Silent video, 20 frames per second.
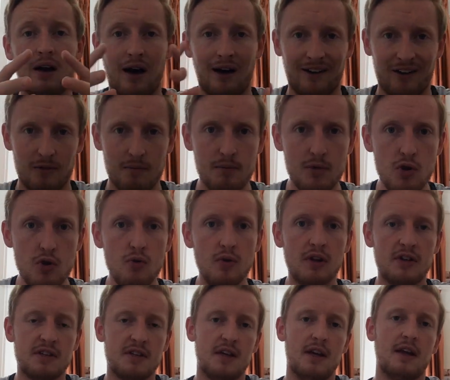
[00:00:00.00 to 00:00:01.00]
our
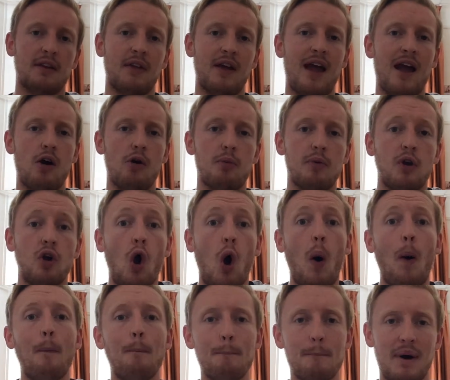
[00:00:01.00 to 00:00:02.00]
immunity, and they help
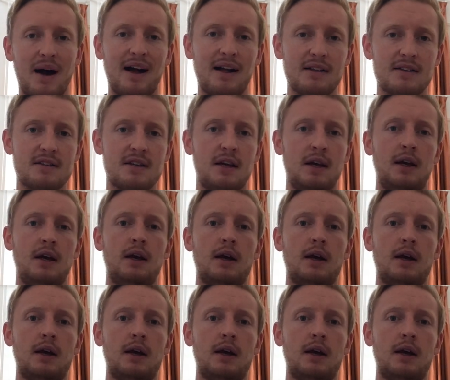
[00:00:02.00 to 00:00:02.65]
combat